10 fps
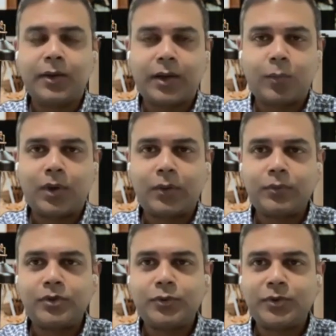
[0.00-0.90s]
uh, how
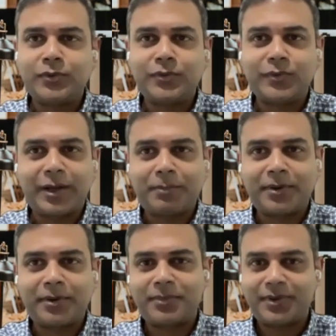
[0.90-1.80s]
would you want to wrap
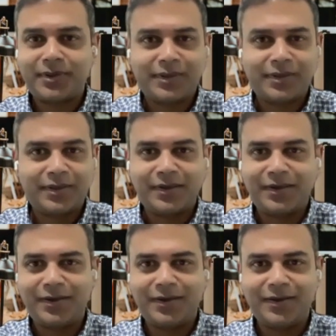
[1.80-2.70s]
up
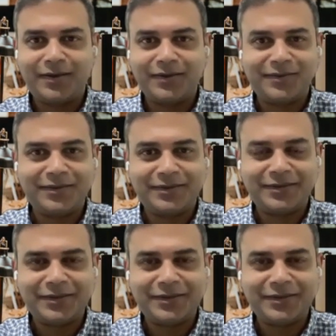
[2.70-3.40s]
uh, this,